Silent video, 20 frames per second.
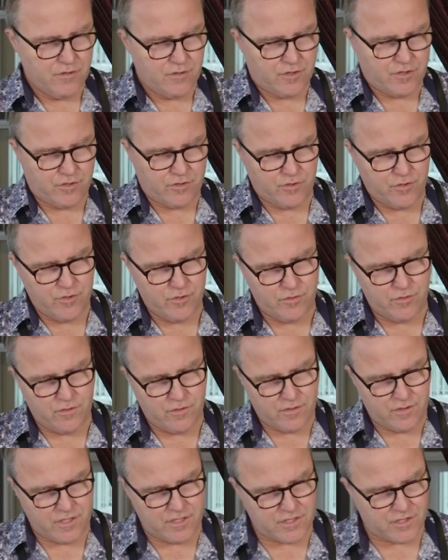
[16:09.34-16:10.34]
through
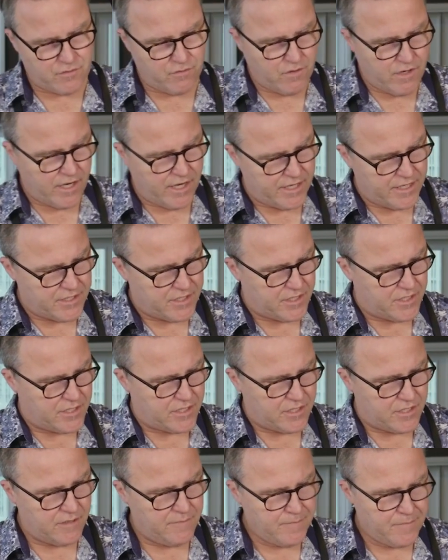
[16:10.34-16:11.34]
this
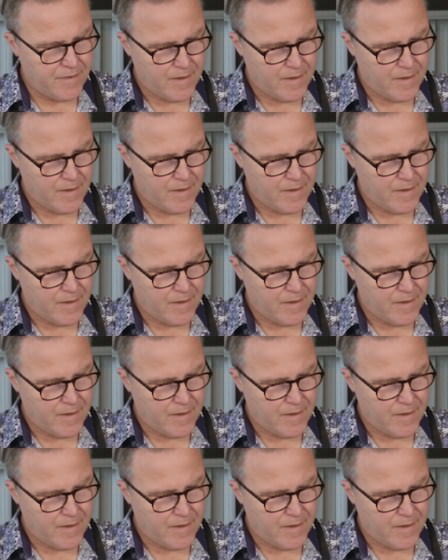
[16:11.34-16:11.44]
rice,